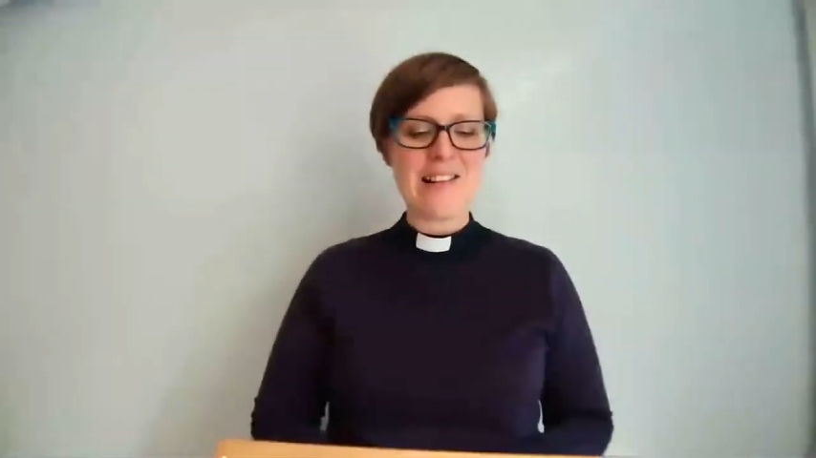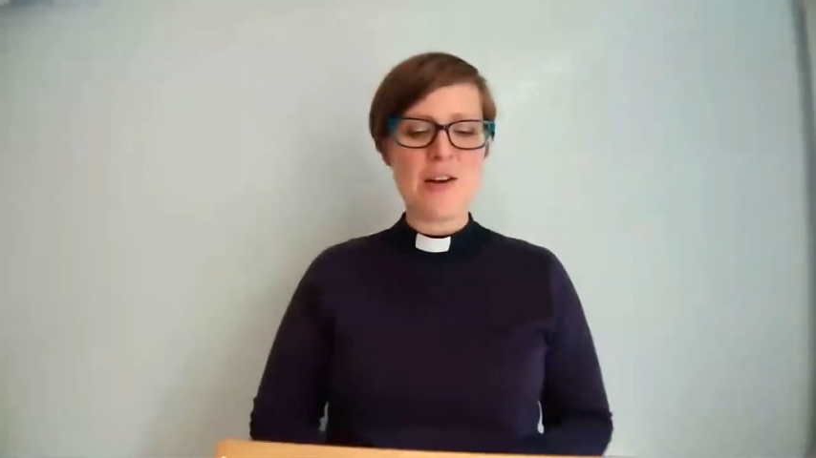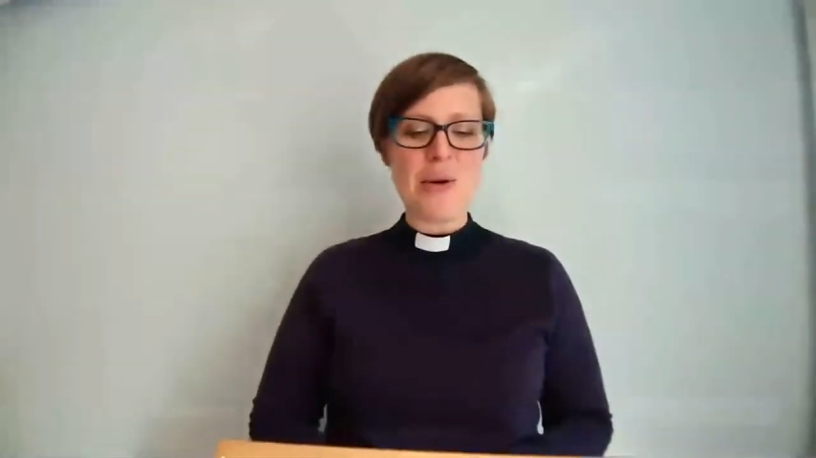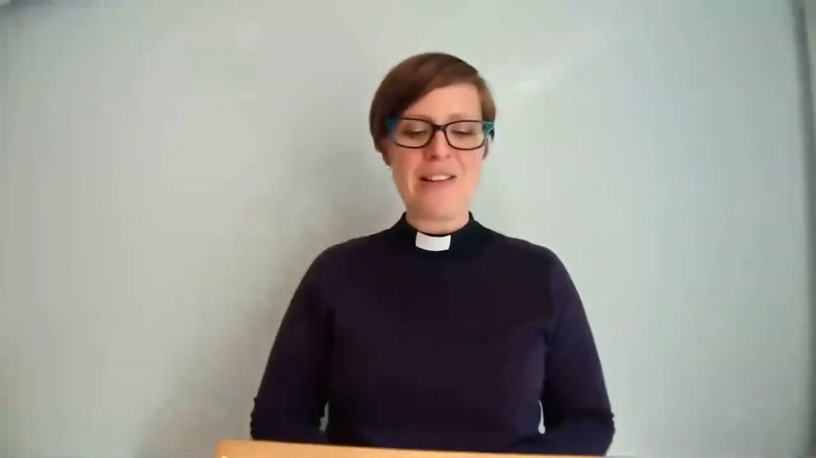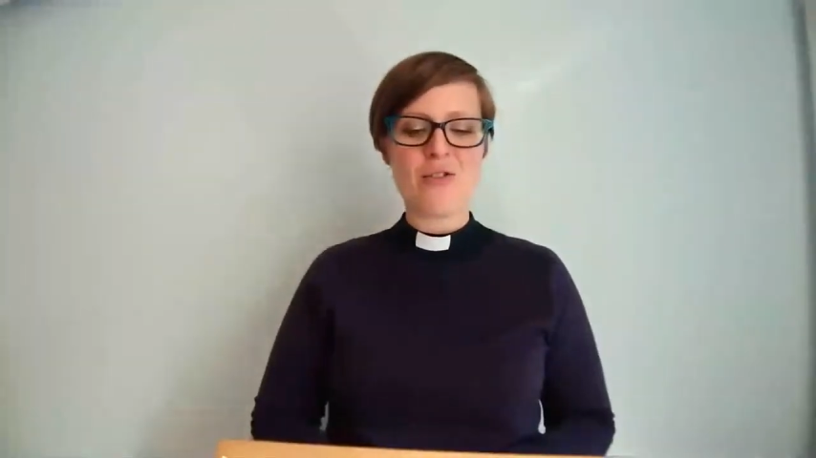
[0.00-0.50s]

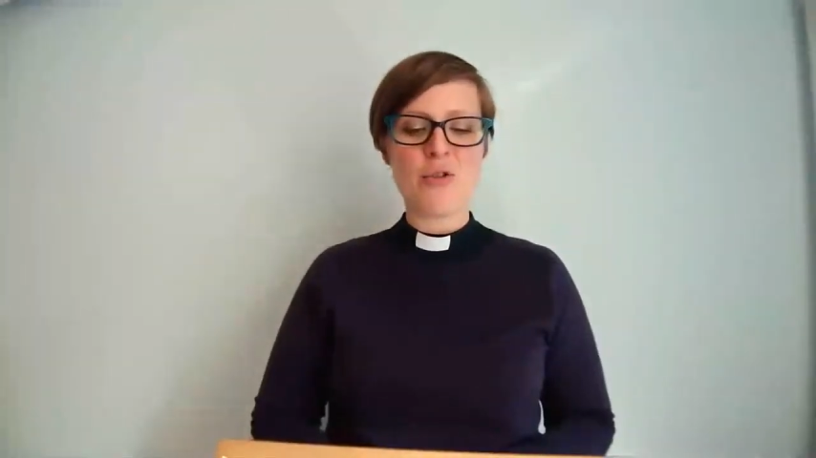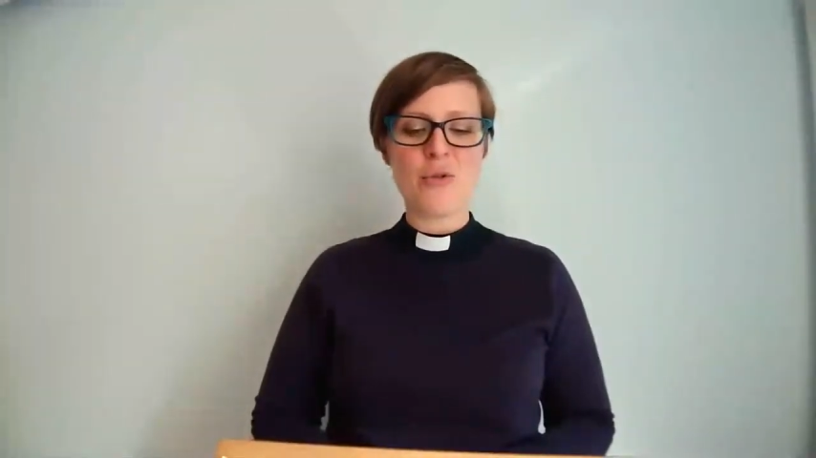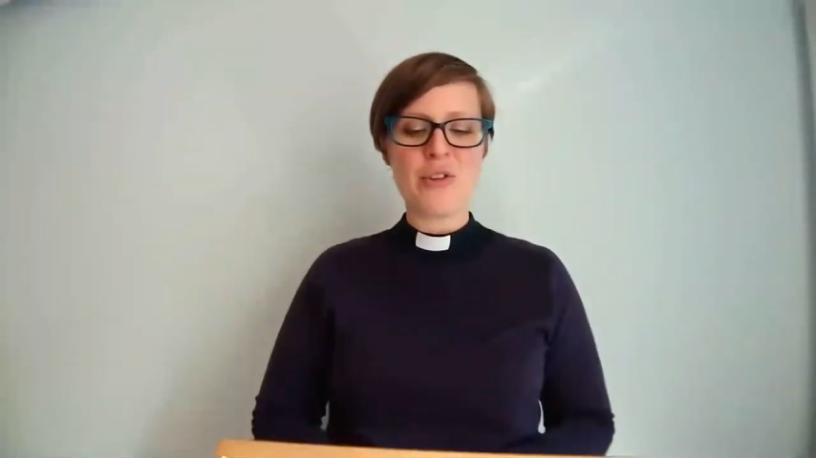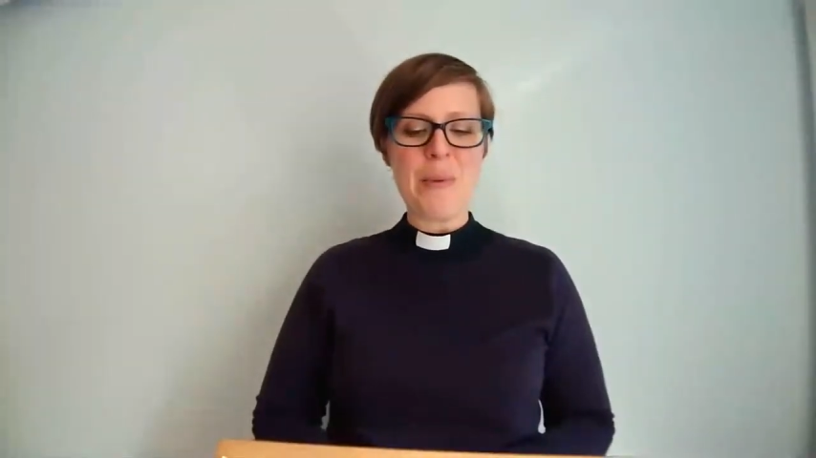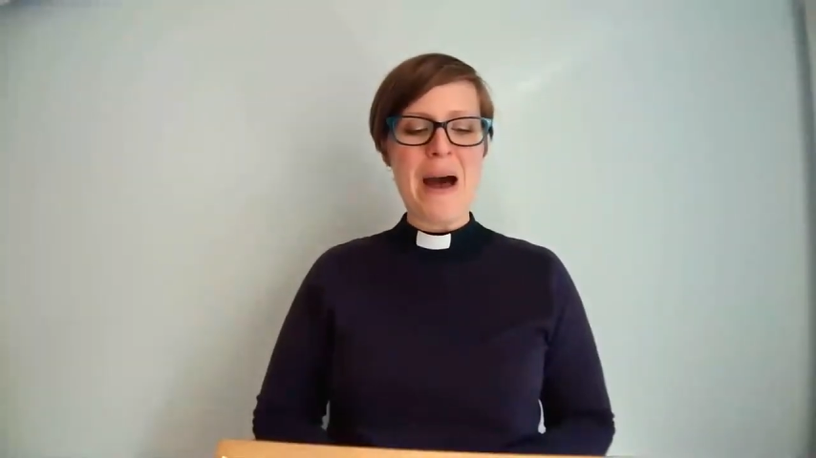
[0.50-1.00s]
Lewis
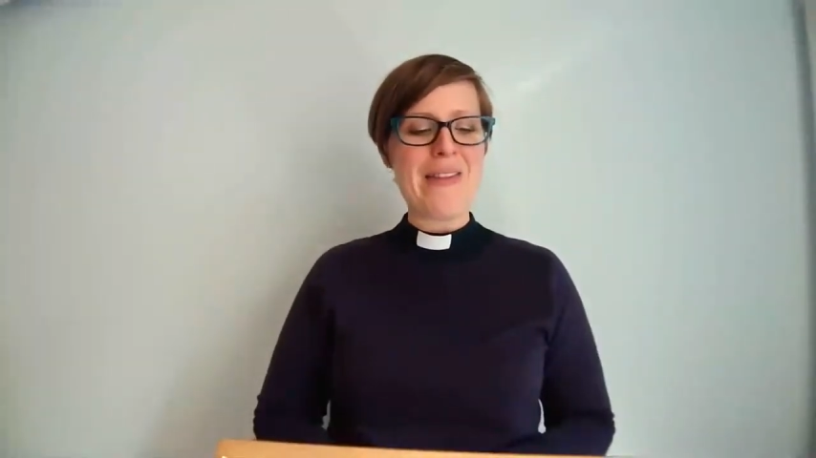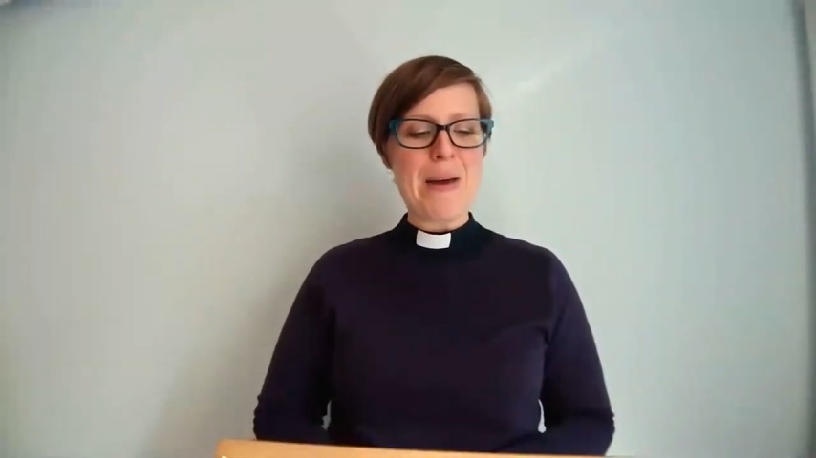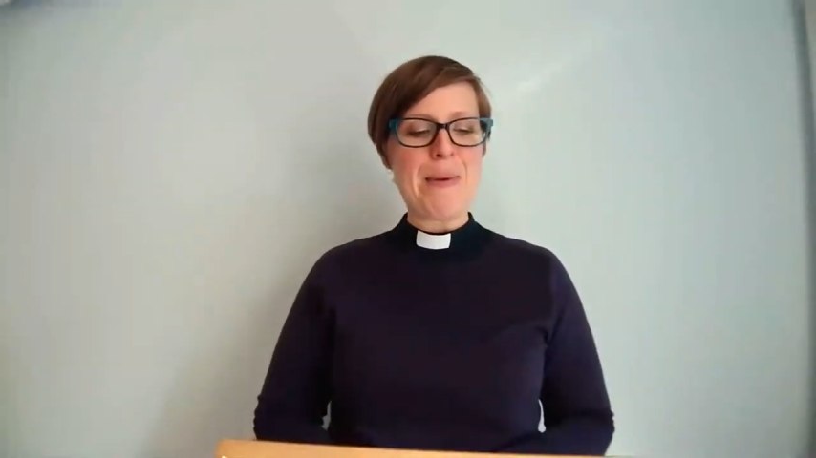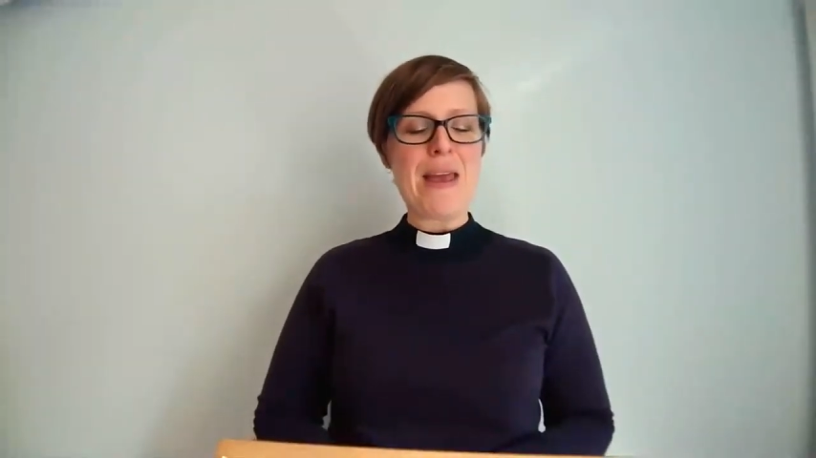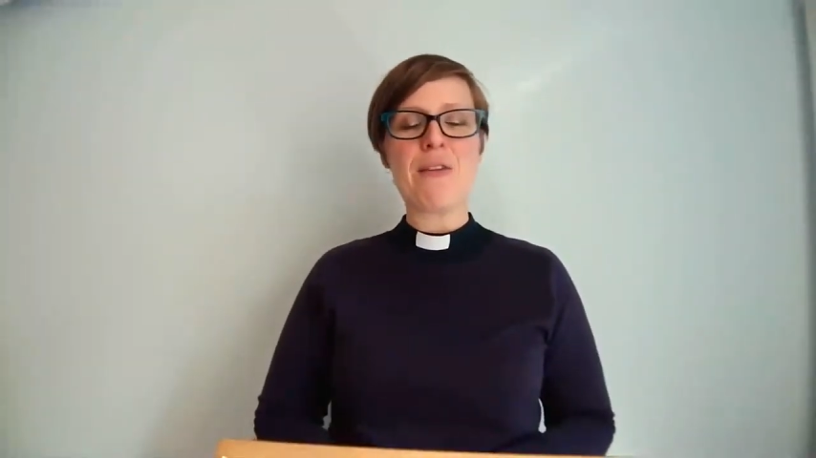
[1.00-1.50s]
talks about
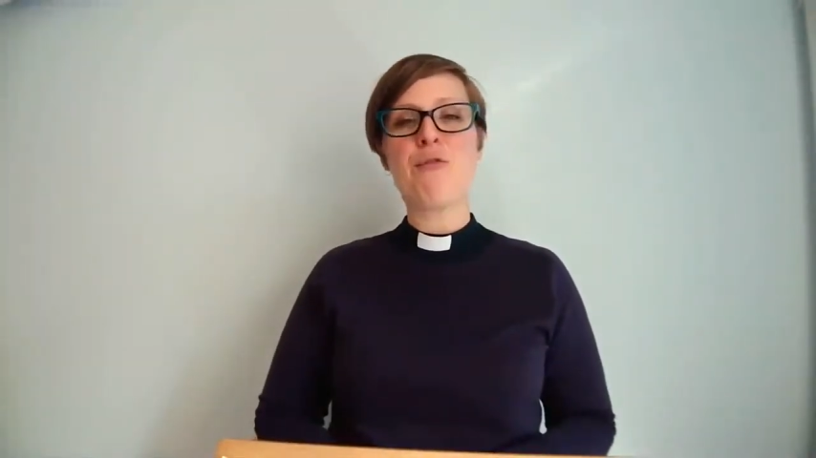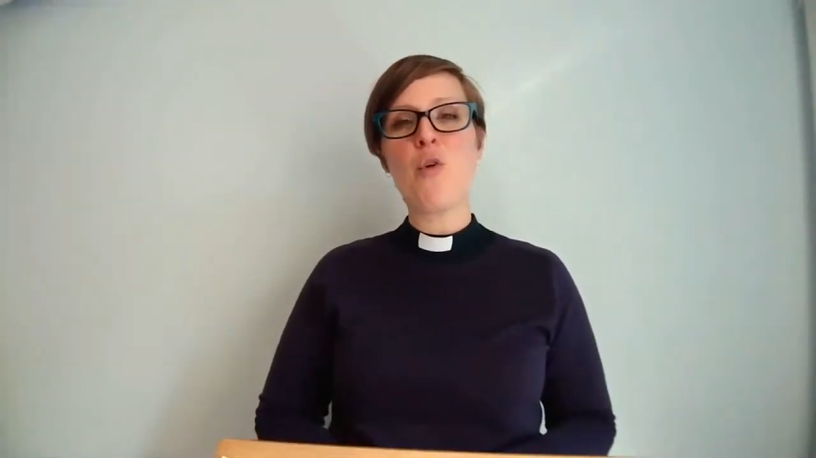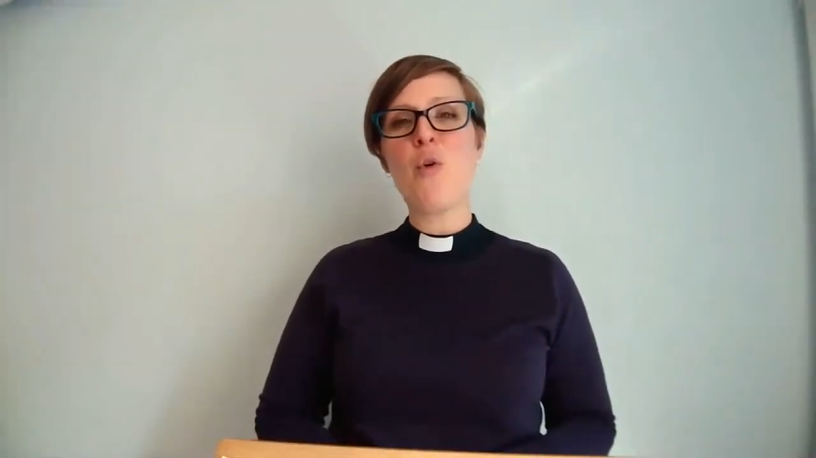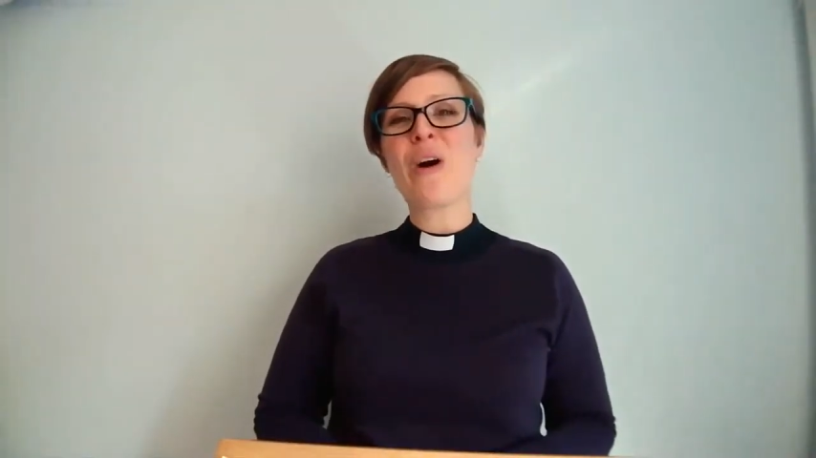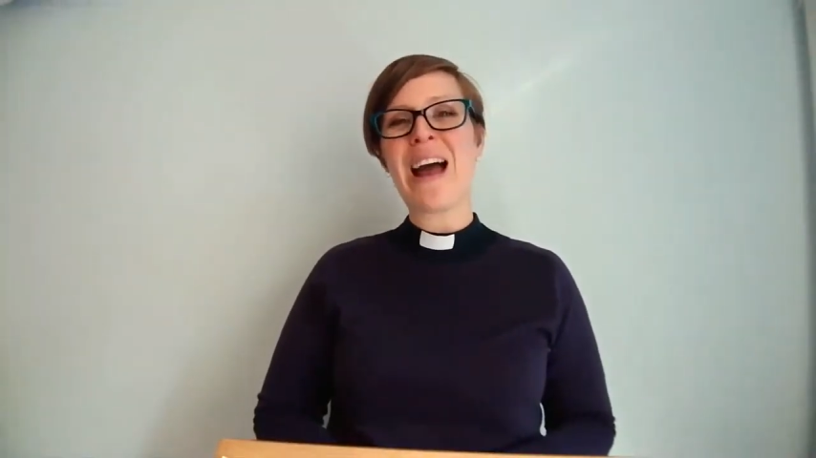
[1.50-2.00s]
there being 4